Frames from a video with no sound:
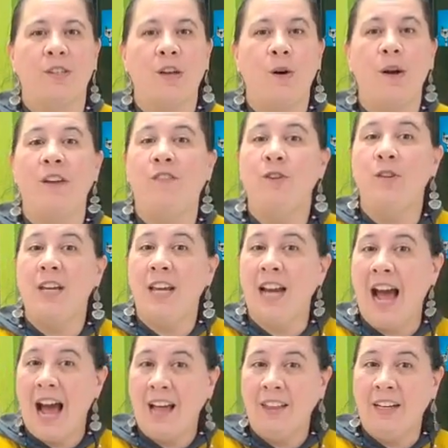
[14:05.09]
So if you need
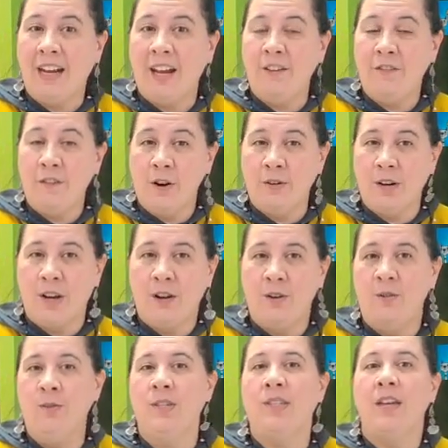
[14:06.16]
holiday
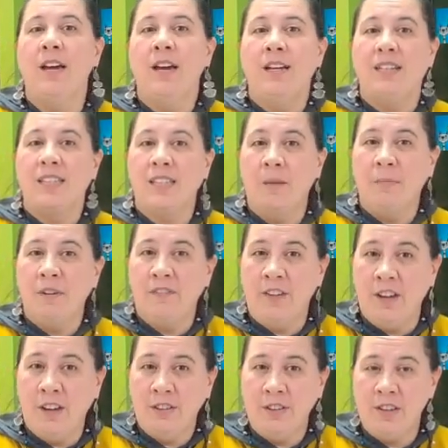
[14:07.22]
photos, December
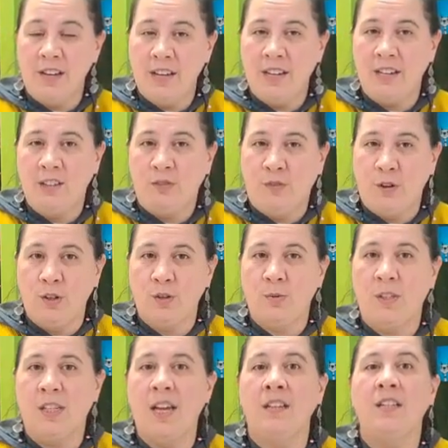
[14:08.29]
fifth is Photos
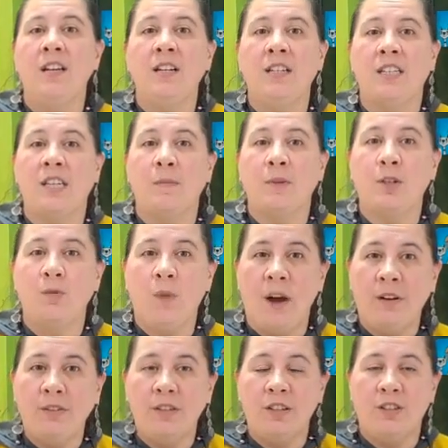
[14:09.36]
with Santa, December
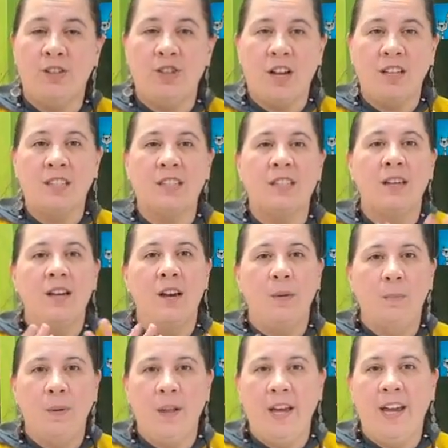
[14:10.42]
twelfth is just
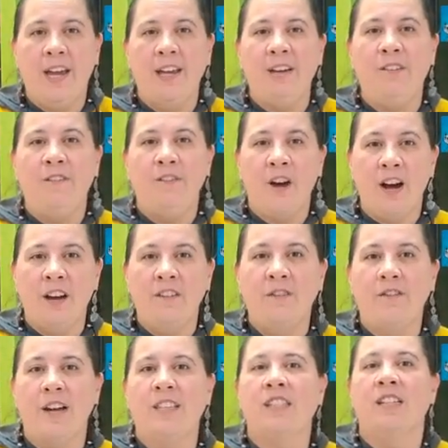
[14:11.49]
plain, fun,
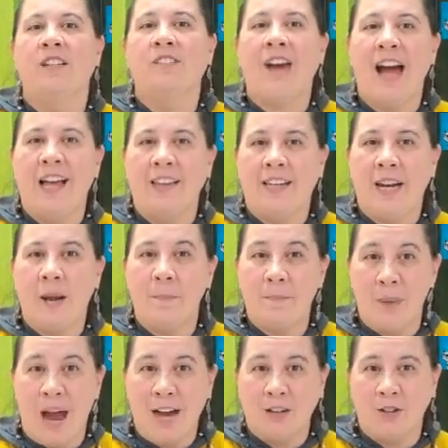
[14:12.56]
festive holiday
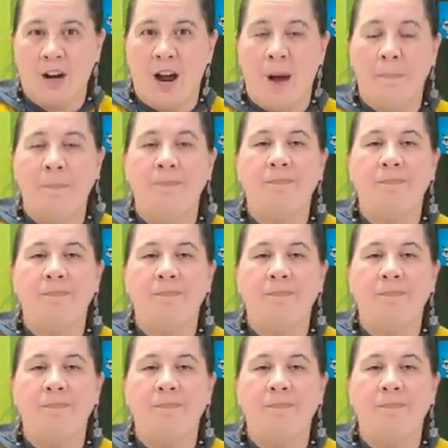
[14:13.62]
backdrop.